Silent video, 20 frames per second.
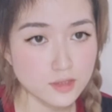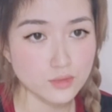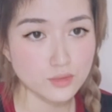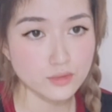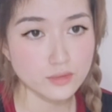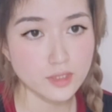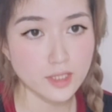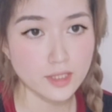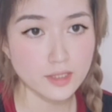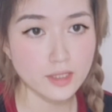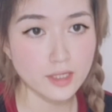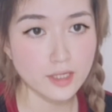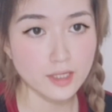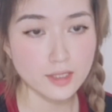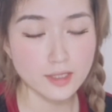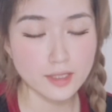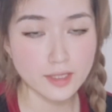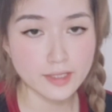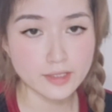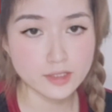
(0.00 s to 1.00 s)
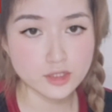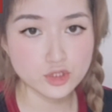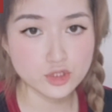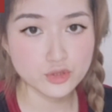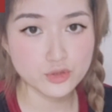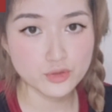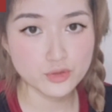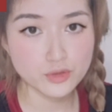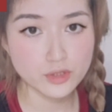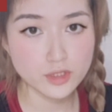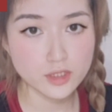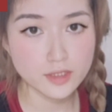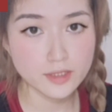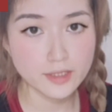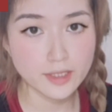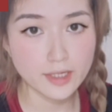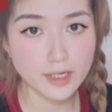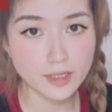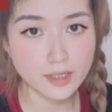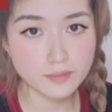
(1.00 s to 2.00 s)
To then add like 3
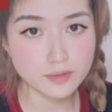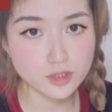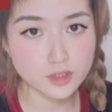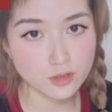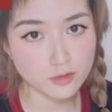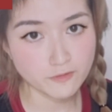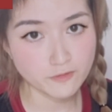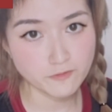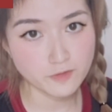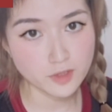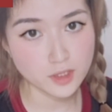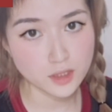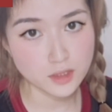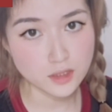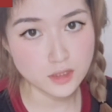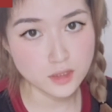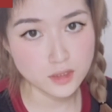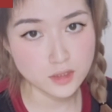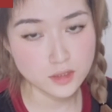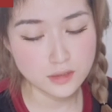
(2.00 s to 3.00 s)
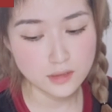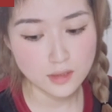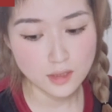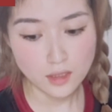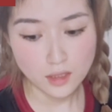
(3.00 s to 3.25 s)
cups of this